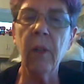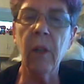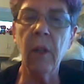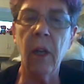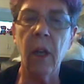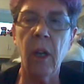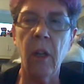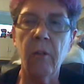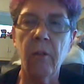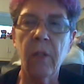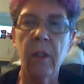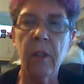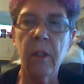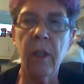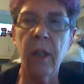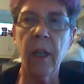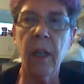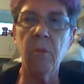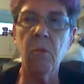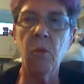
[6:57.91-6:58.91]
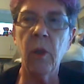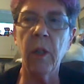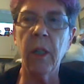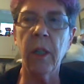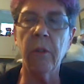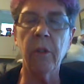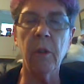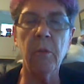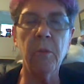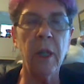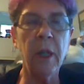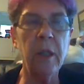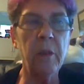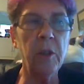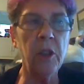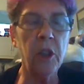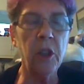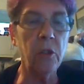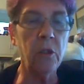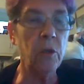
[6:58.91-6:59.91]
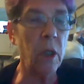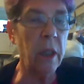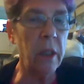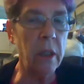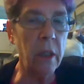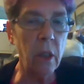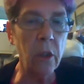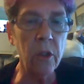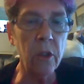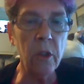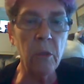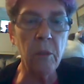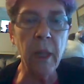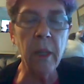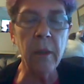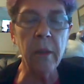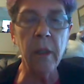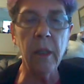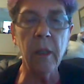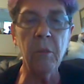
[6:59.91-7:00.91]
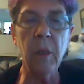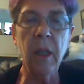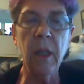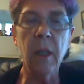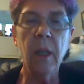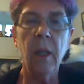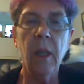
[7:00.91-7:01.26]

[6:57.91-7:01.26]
Then they level off, a time when everybody generally knows